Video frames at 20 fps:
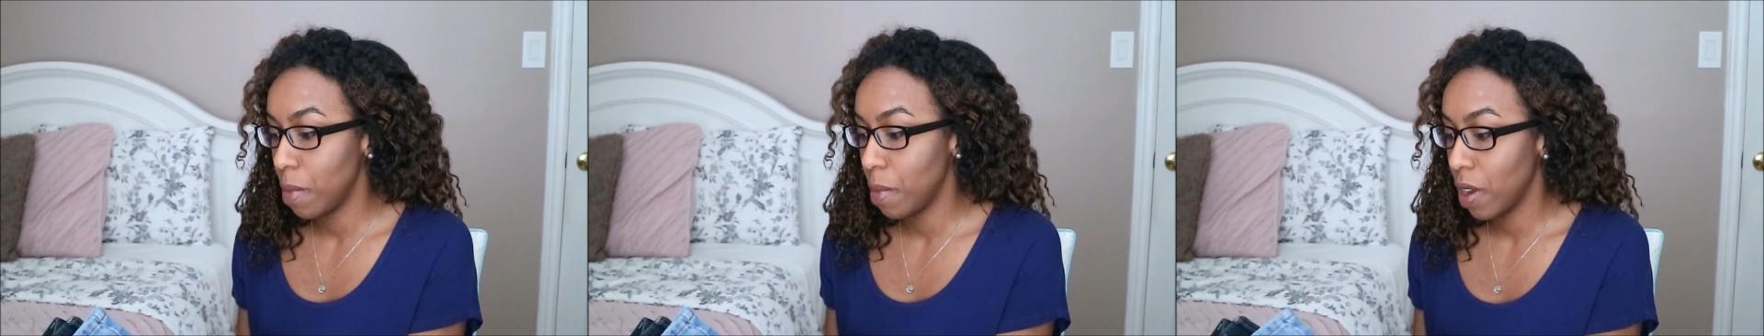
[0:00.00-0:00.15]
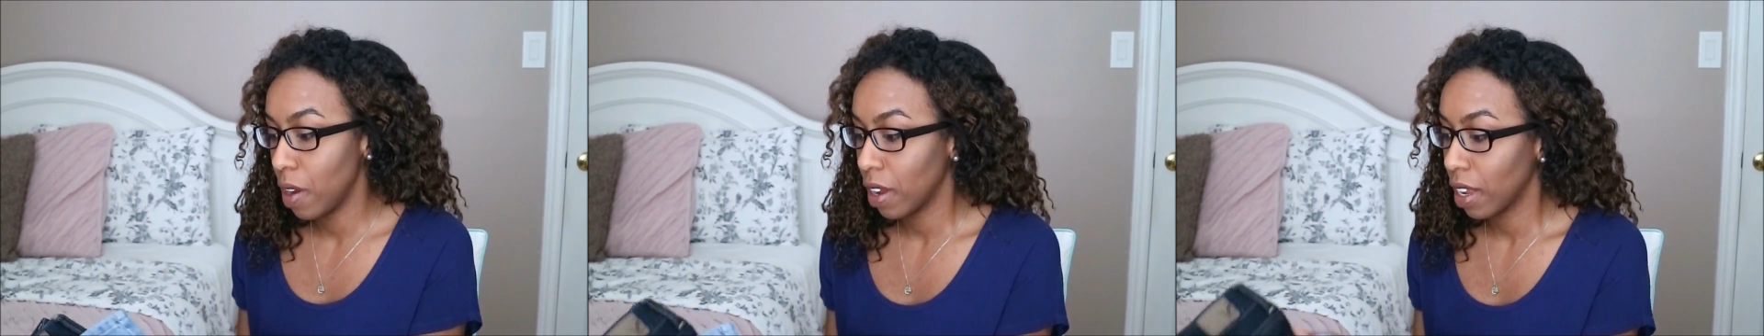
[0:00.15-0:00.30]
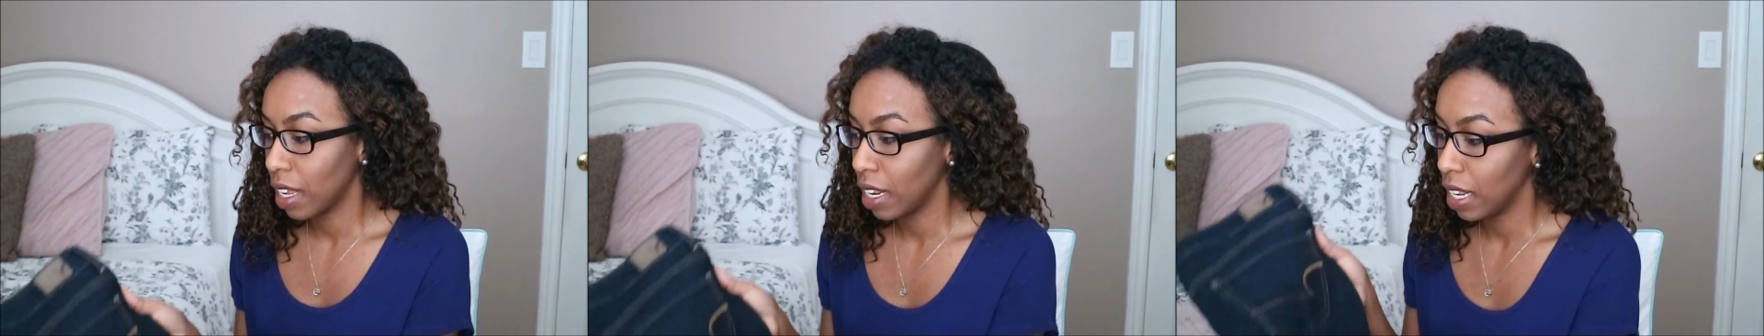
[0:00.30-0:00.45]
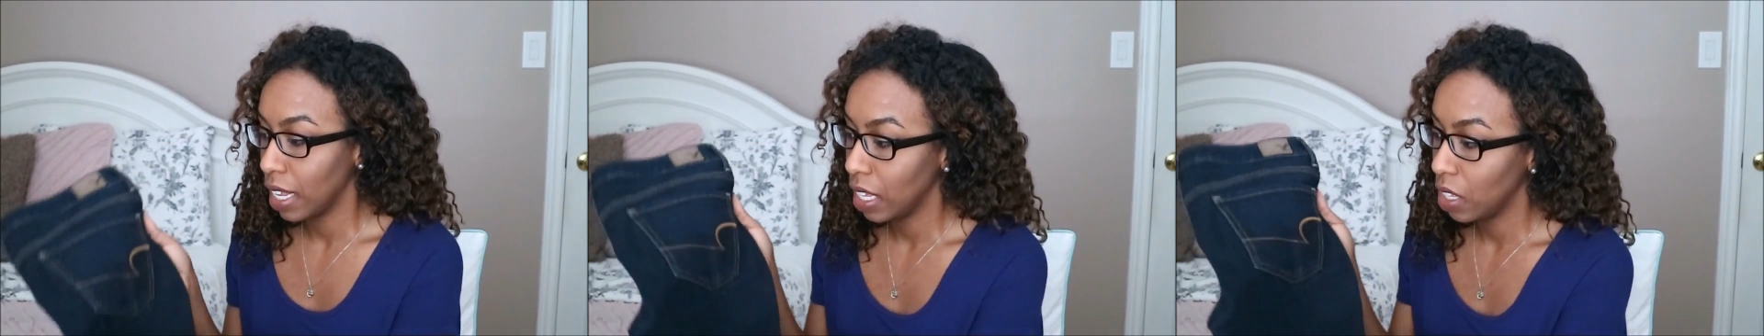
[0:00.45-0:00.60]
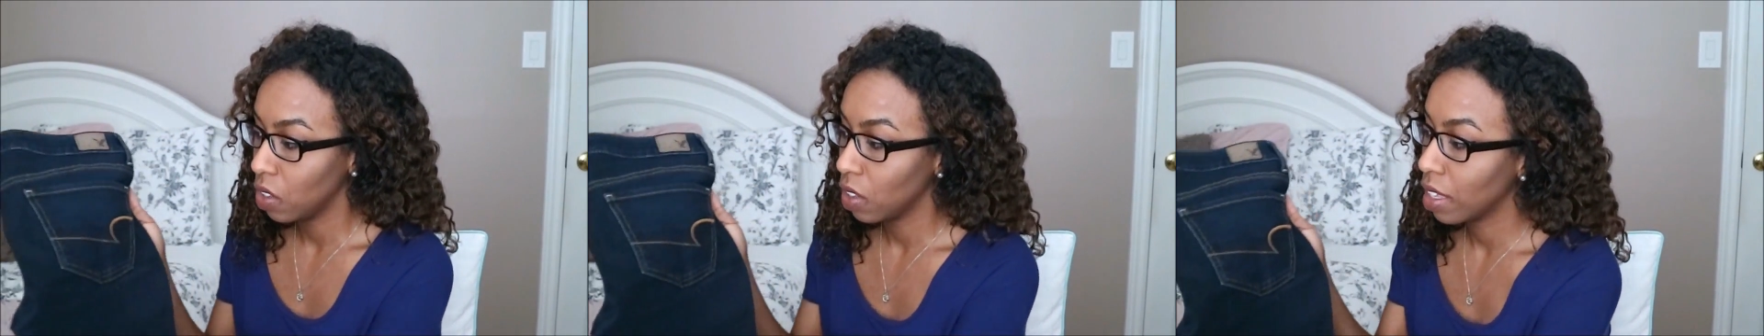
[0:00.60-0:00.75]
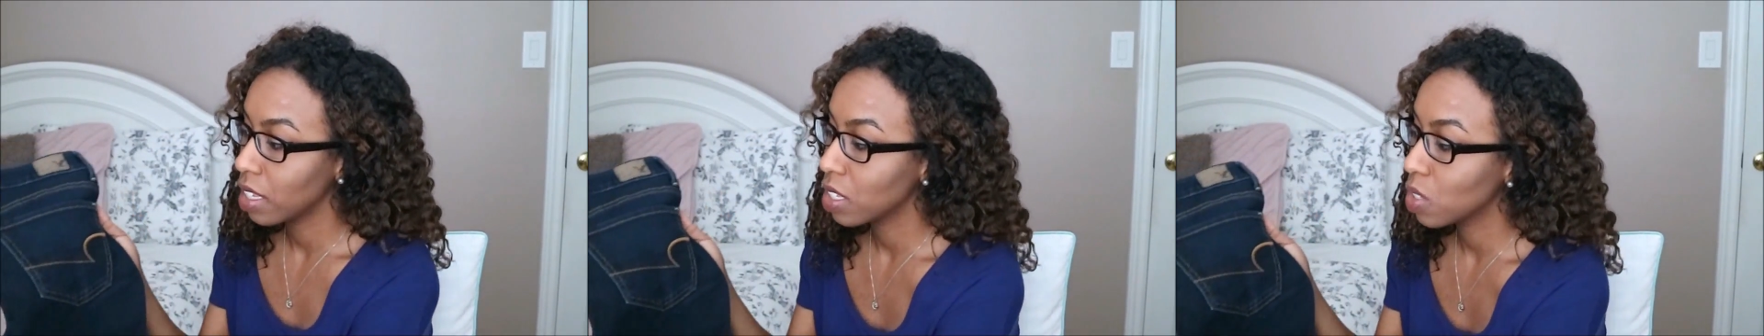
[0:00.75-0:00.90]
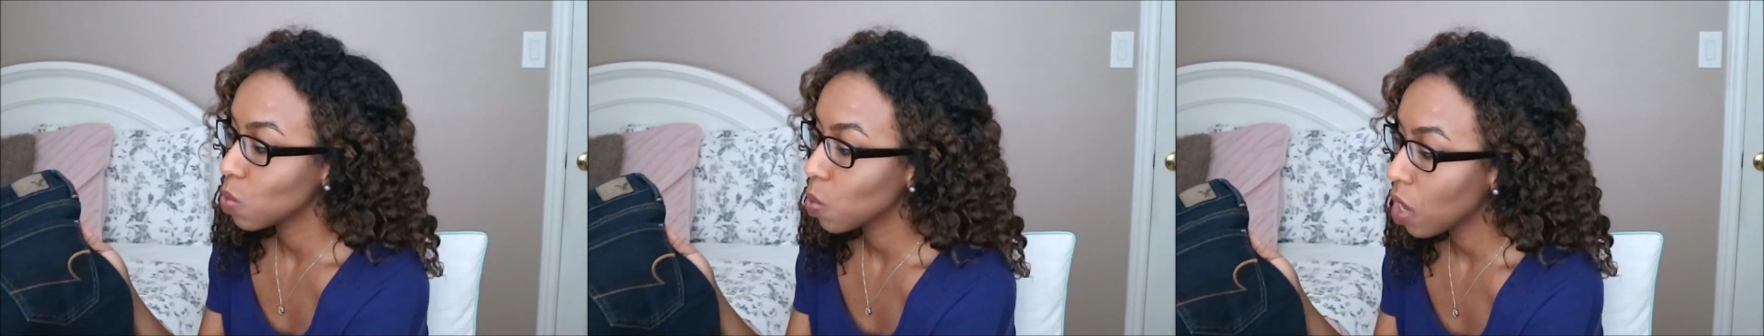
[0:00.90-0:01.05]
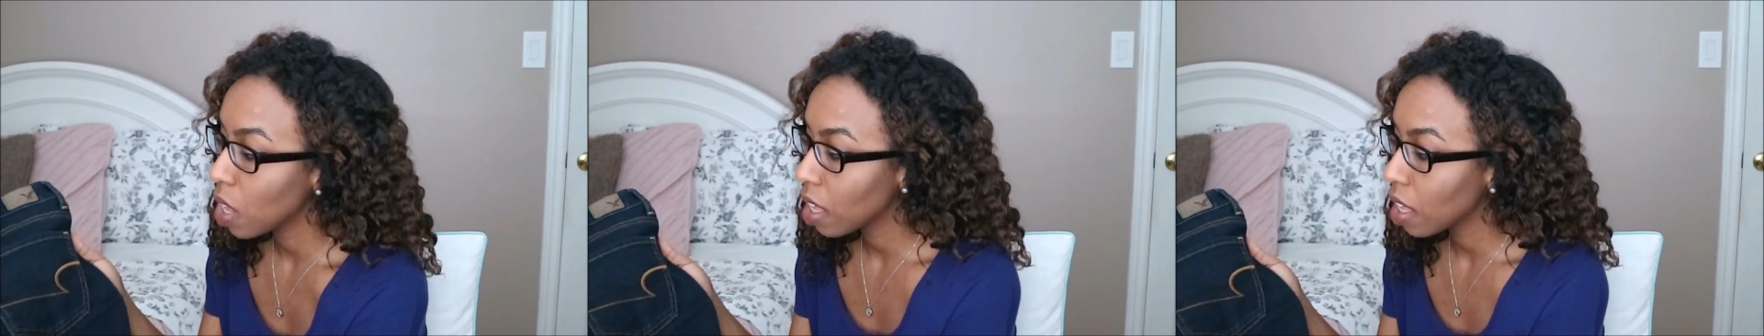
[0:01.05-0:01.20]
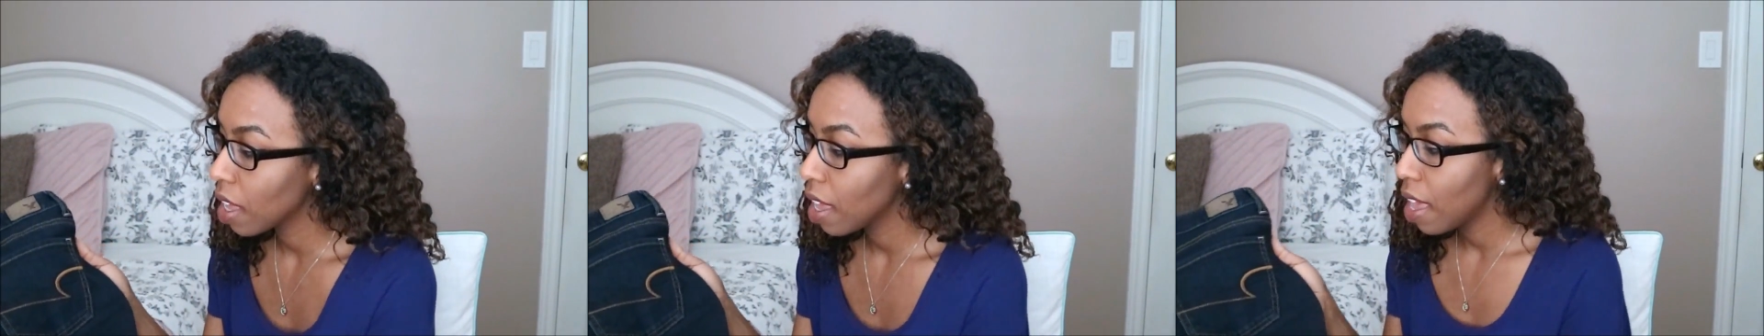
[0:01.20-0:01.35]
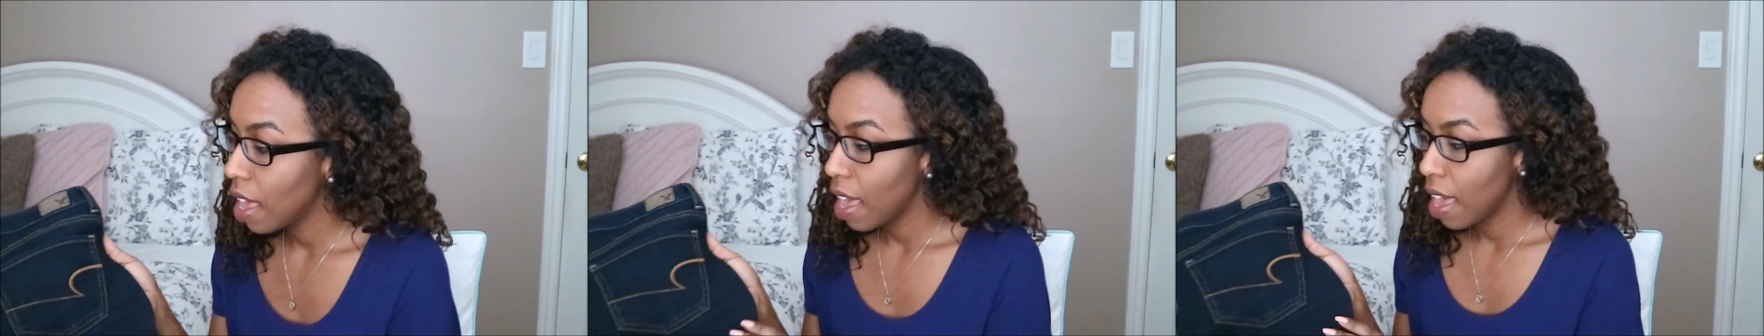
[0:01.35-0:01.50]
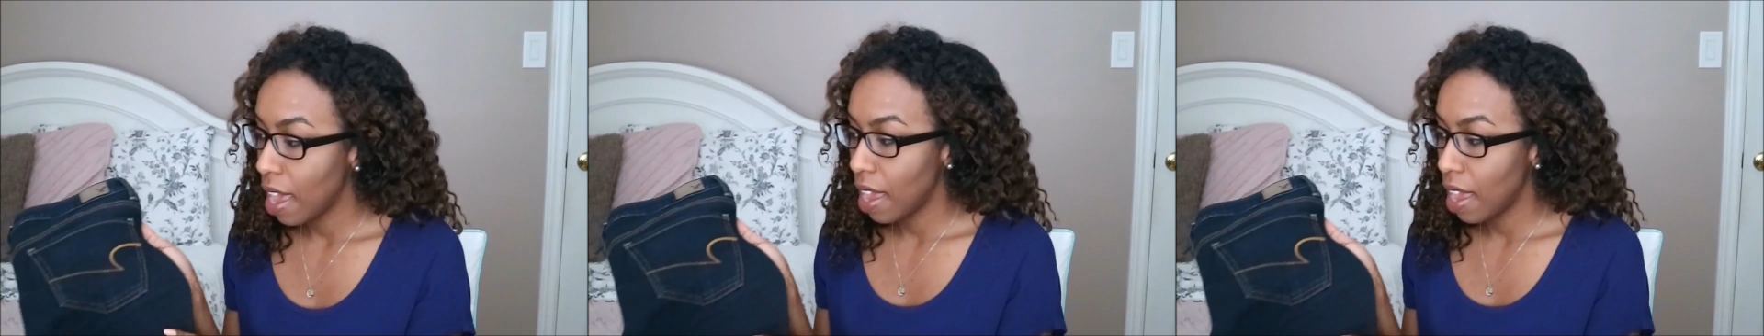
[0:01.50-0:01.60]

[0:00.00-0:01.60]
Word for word: American Eagle as well.